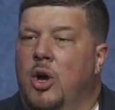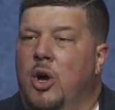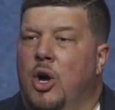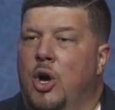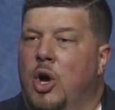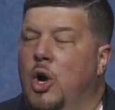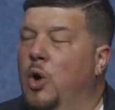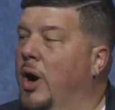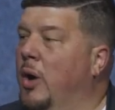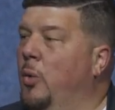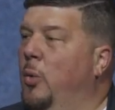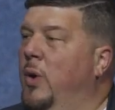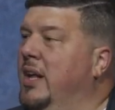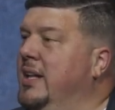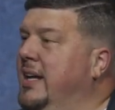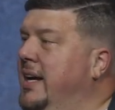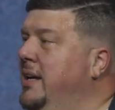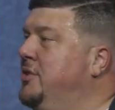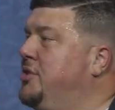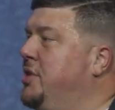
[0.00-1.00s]
who are
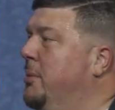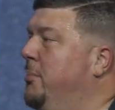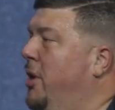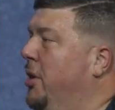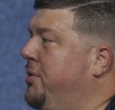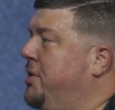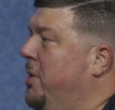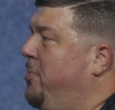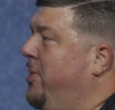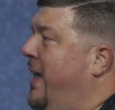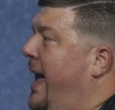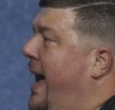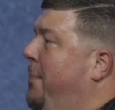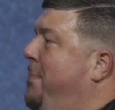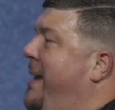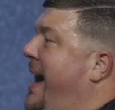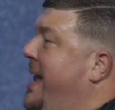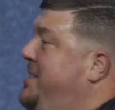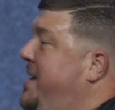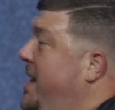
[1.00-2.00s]
willing to multiply
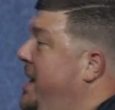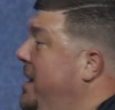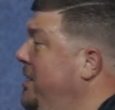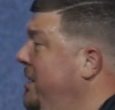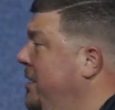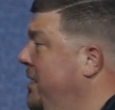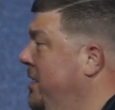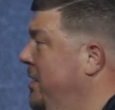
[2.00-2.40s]
by 10,